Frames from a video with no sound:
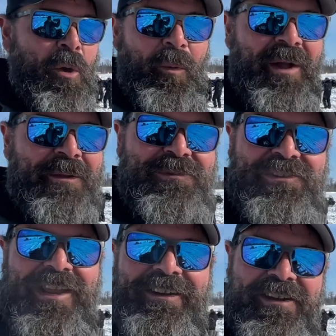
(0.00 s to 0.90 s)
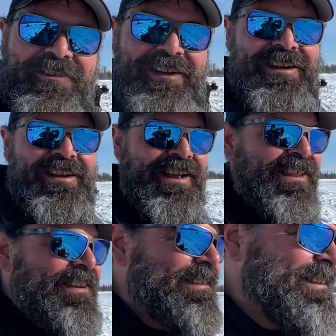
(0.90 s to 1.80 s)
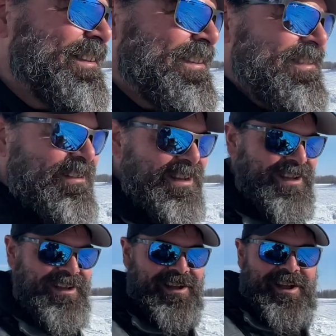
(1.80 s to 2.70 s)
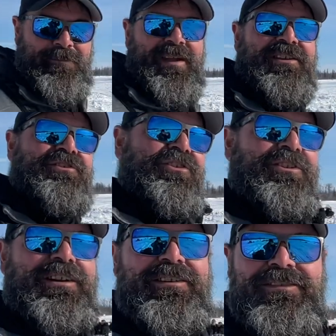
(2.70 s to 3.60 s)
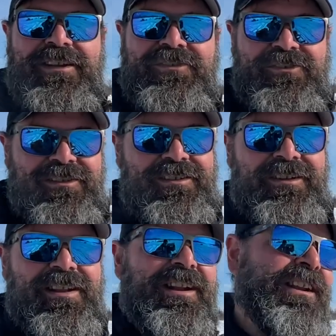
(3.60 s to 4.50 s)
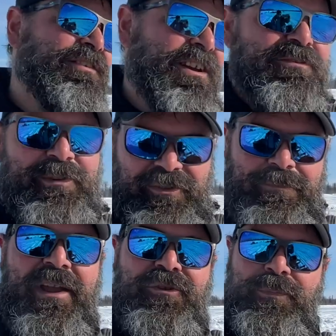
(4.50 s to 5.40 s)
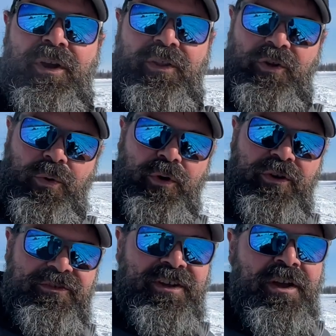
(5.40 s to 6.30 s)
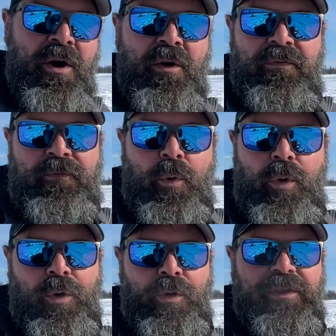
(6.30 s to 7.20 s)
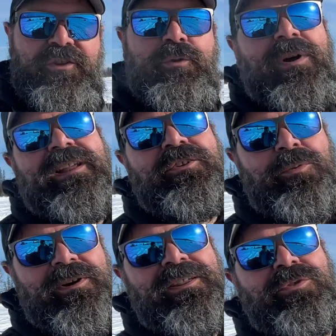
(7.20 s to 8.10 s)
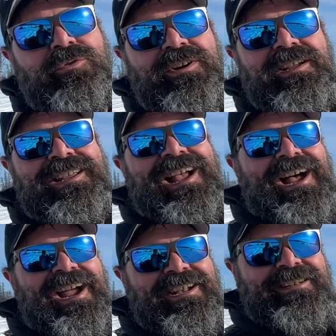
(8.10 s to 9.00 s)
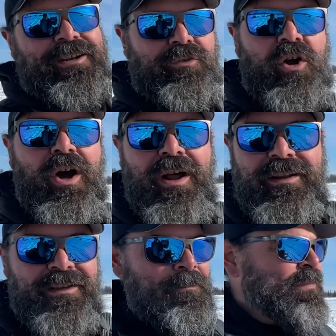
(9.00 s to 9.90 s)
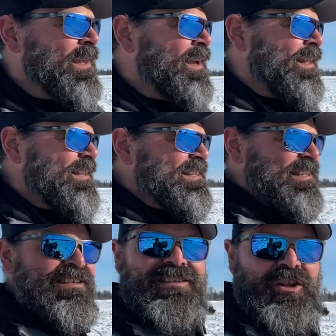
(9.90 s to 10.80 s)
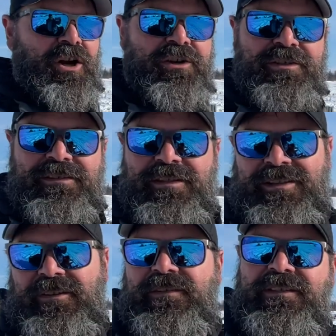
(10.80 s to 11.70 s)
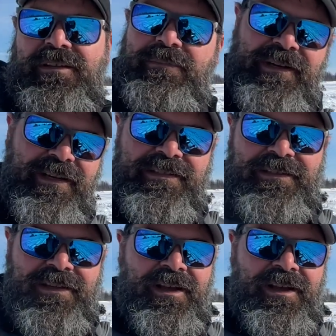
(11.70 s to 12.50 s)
welcome to Scary Tree. This is a major intersection, or not an intersection, but just a major part of the course for the 2023 Iditarod. This is the largest, the toughest, the biggest